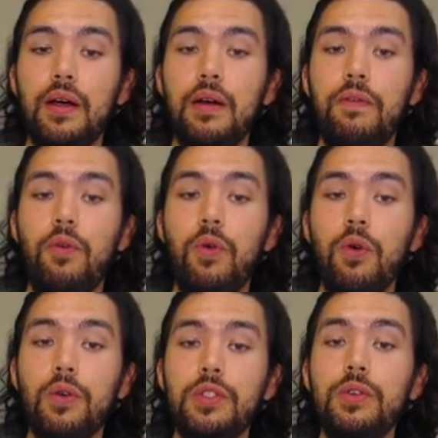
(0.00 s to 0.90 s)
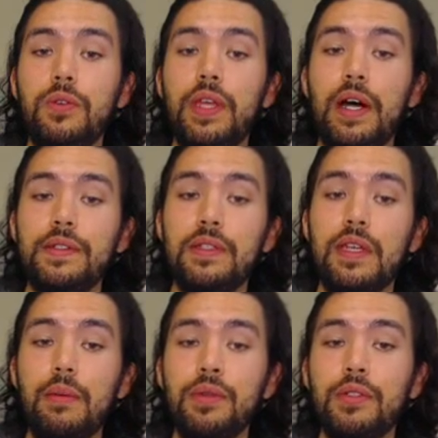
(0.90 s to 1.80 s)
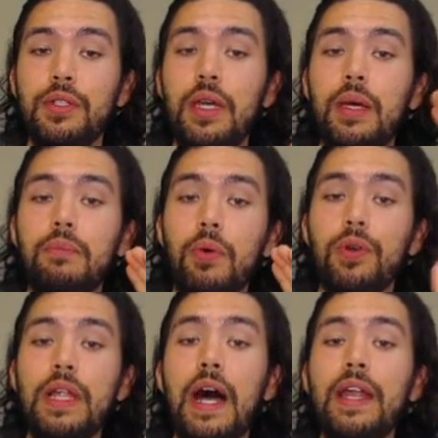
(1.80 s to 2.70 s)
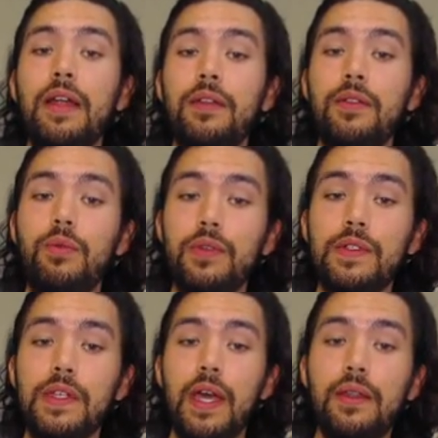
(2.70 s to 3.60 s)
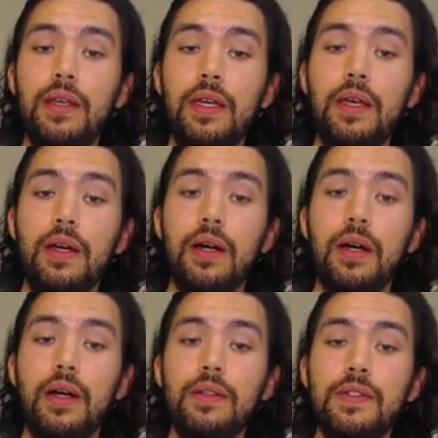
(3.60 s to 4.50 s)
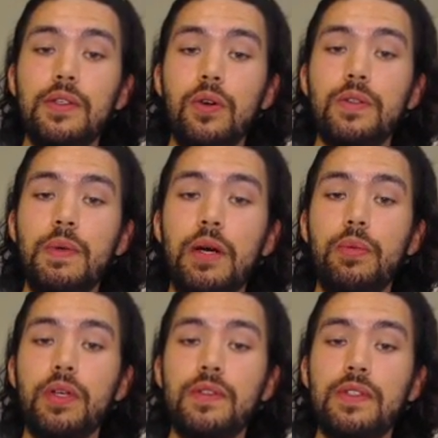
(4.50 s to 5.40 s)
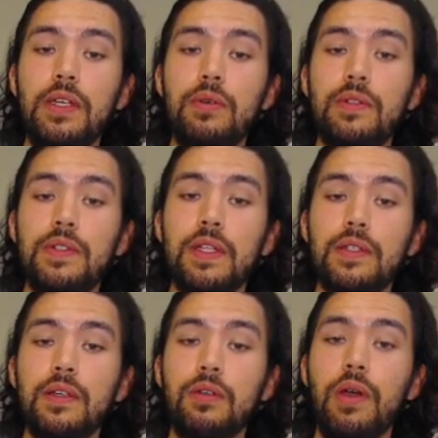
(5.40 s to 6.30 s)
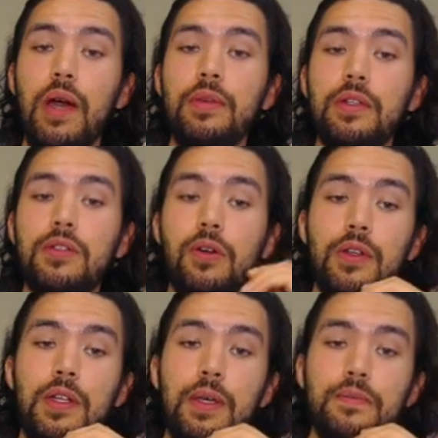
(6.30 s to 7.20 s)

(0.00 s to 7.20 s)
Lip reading: for 2,000 damage, but we're not out of the woods yet. So Spellbook of Secrets, that's going to grab an Eternity,